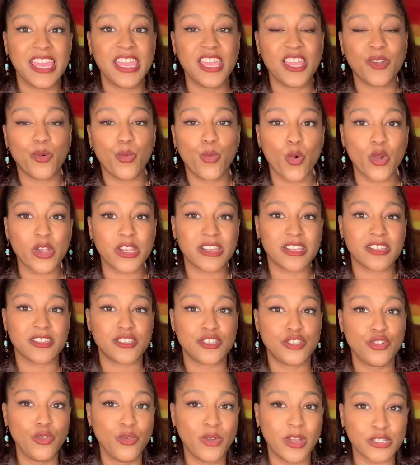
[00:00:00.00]
awarded
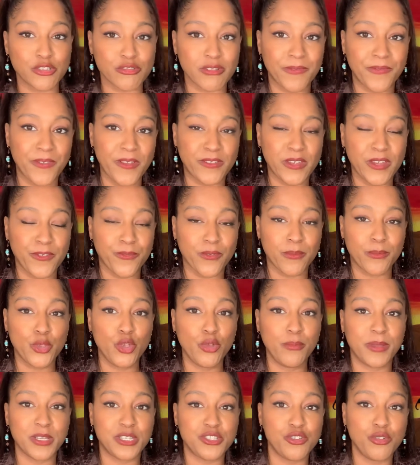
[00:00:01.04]
$250,000 from you,
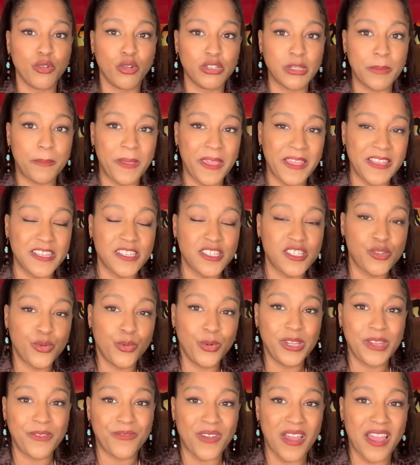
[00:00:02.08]
but you only paid
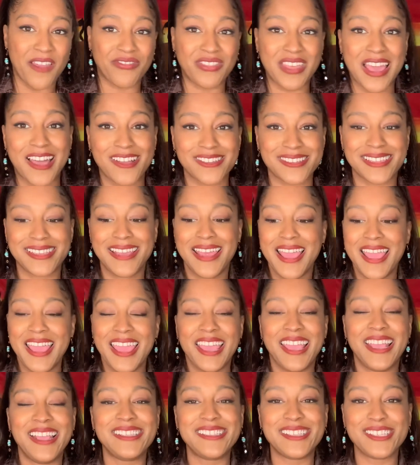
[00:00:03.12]
$25,000,
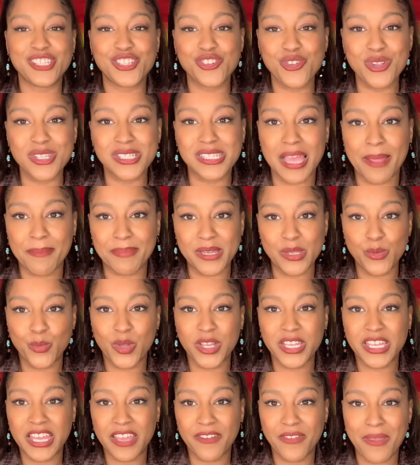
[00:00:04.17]
his insurance company will
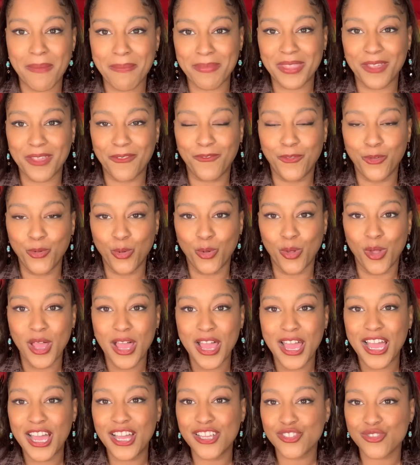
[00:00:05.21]
give him the full
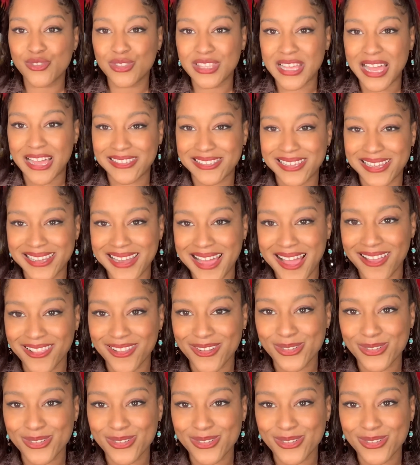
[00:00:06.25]
$100,000.